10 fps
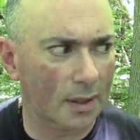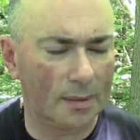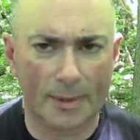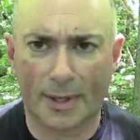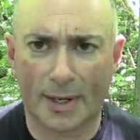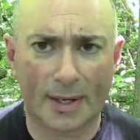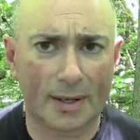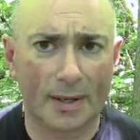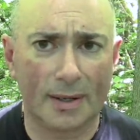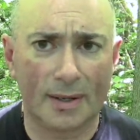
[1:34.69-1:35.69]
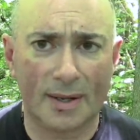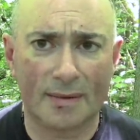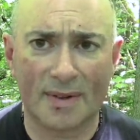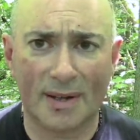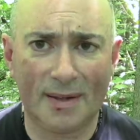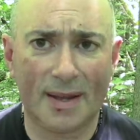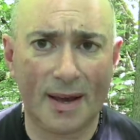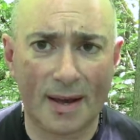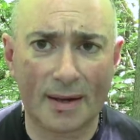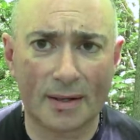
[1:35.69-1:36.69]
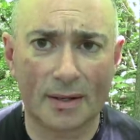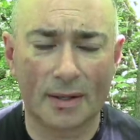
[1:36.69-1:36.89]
I'm like, hell yeah.